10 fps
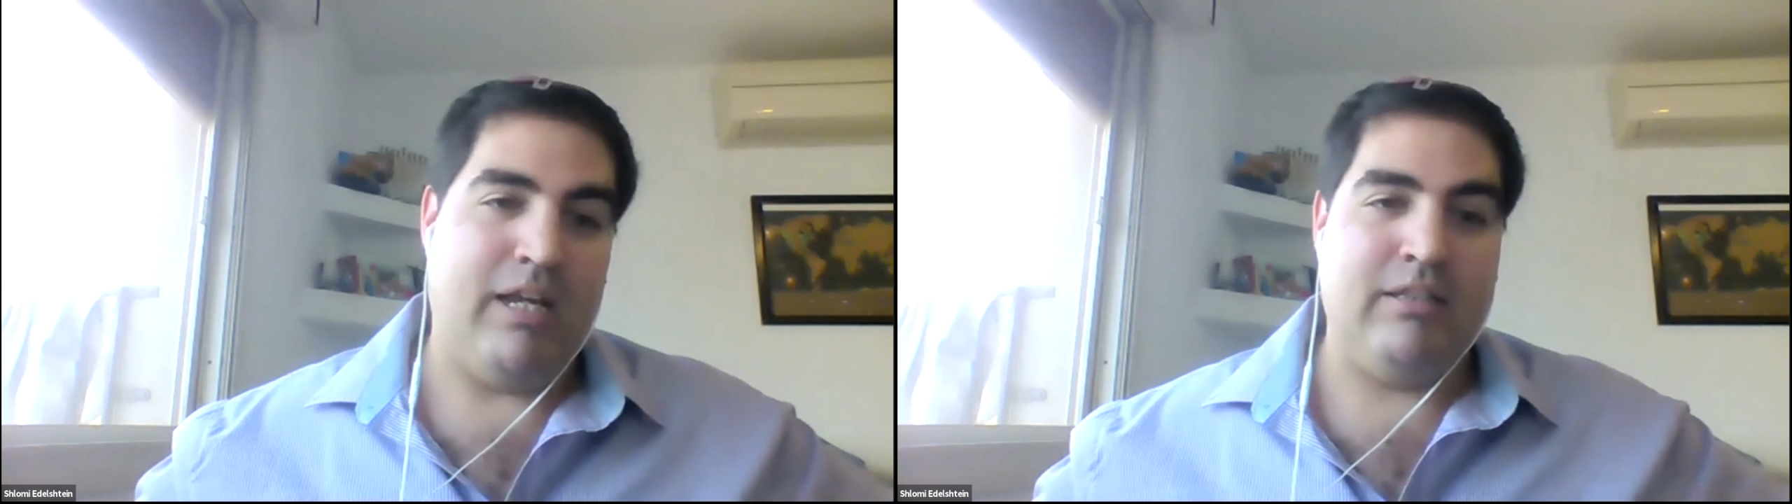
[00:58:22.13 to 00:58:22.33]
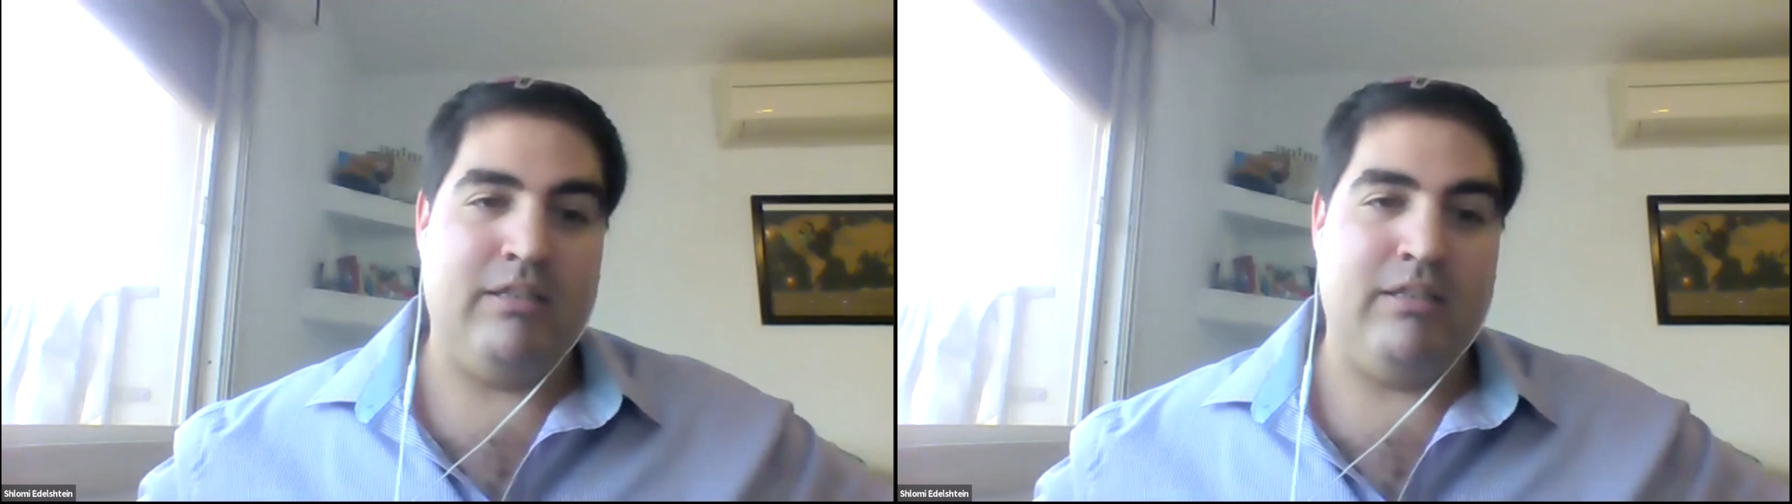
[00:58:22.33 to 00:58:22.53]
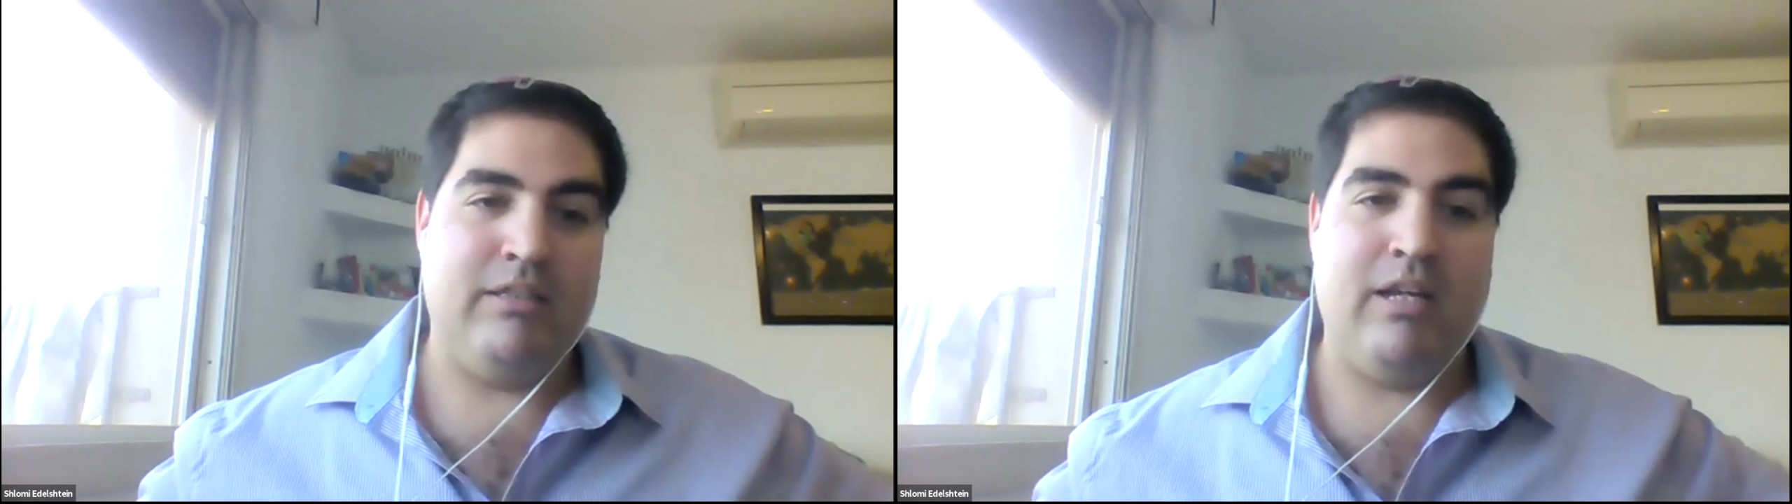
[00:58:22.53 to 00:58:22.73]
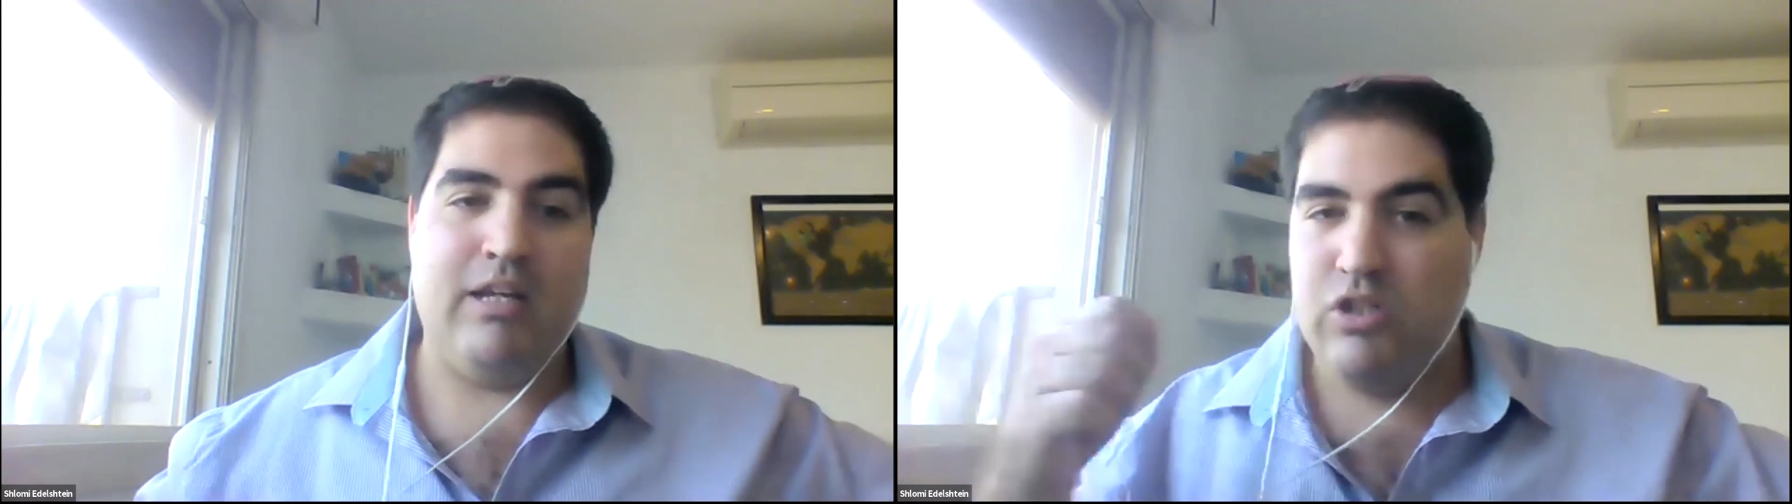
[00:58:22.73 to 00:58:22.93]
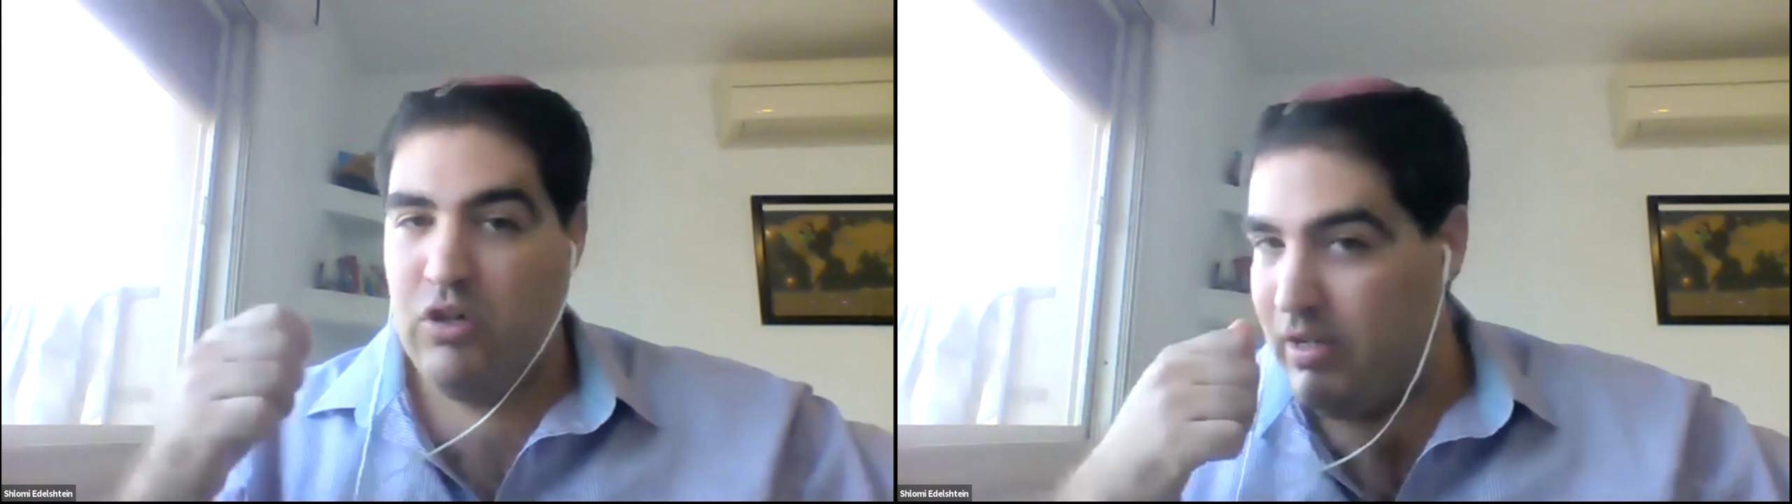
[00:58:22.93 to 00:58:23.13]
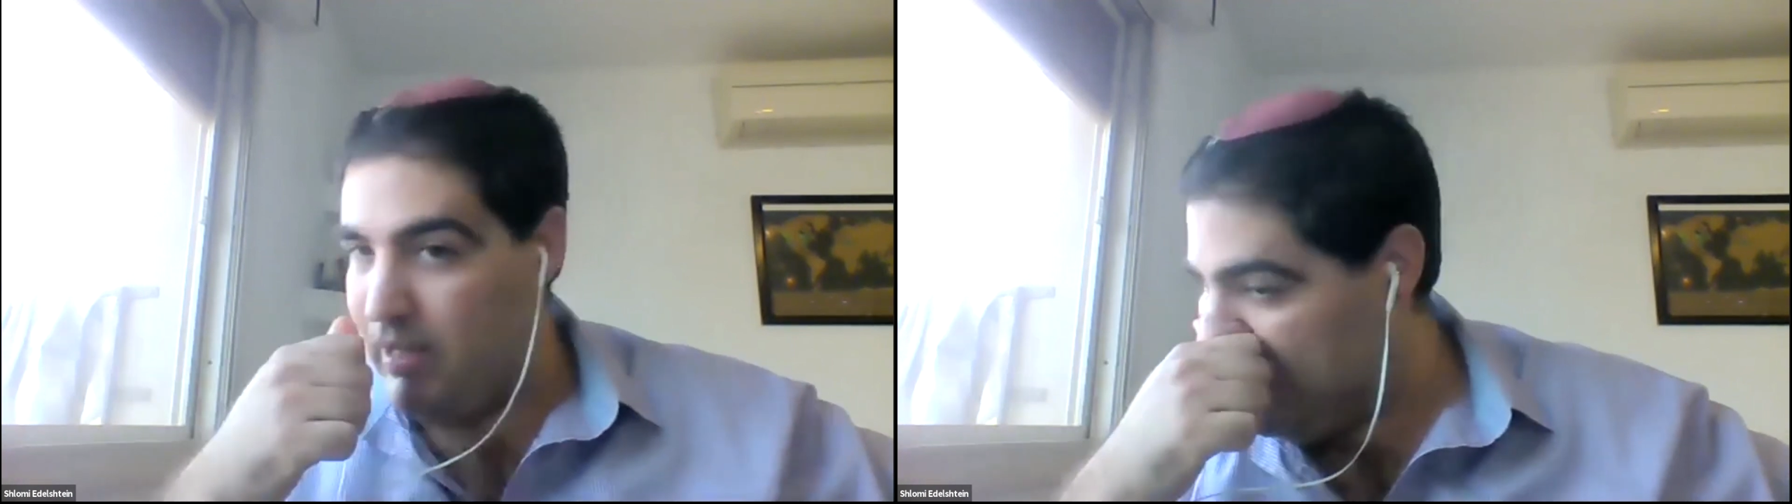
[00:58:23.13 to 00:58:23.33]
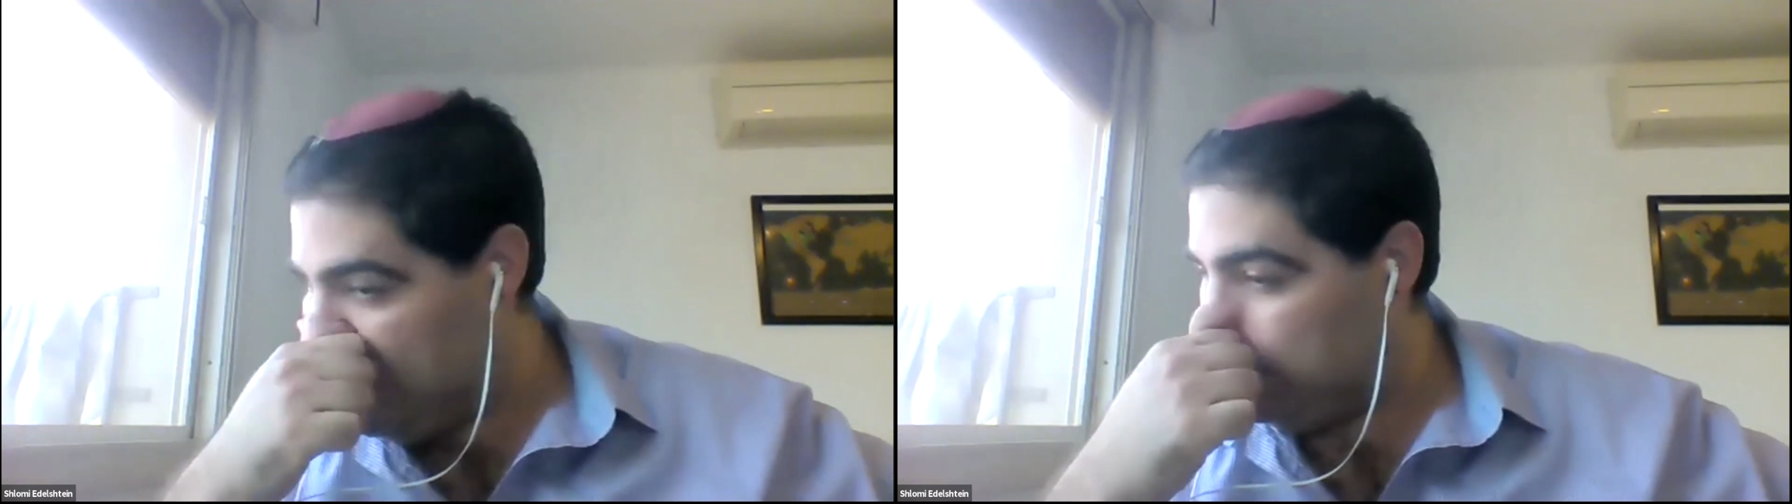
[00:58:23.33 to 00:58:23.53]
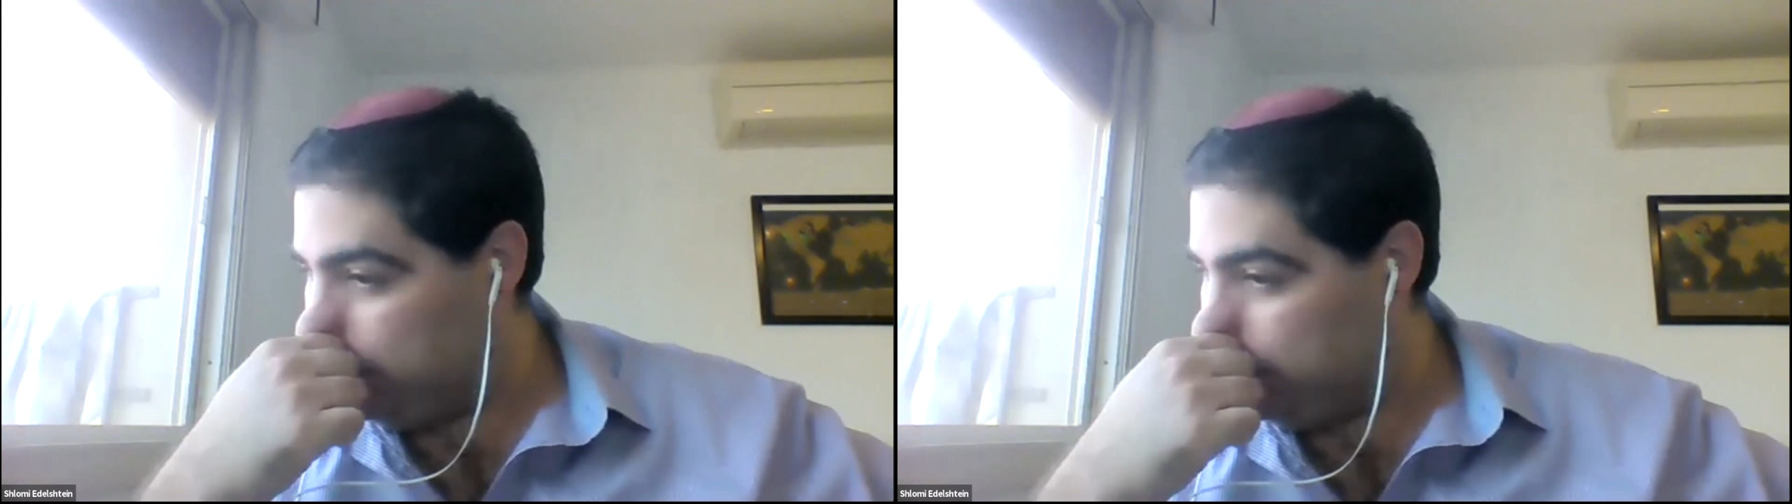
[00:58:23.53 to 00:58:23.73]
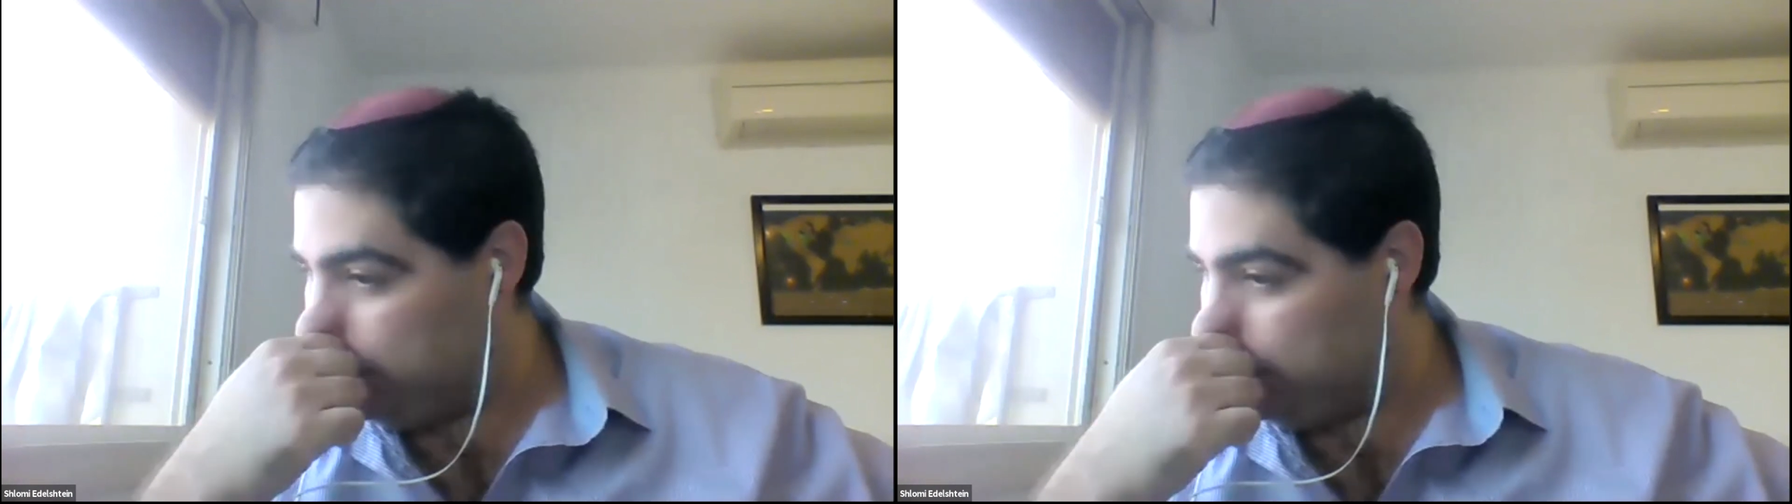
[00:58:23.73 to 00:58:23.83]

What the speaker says: and enjoy